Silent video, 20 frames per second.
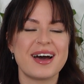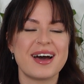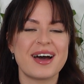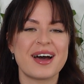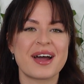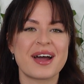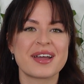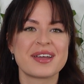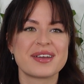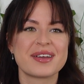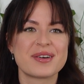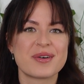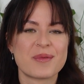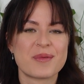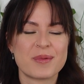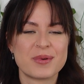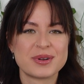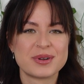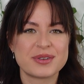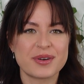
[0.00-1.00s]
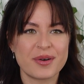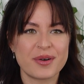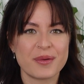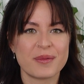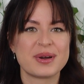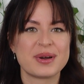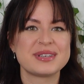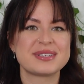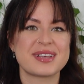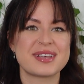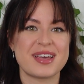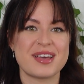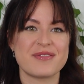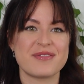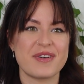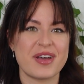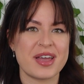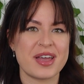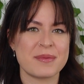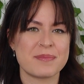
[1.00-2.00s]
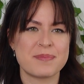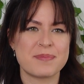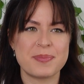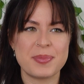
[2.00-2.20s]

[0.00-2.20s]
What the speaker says: I would always have a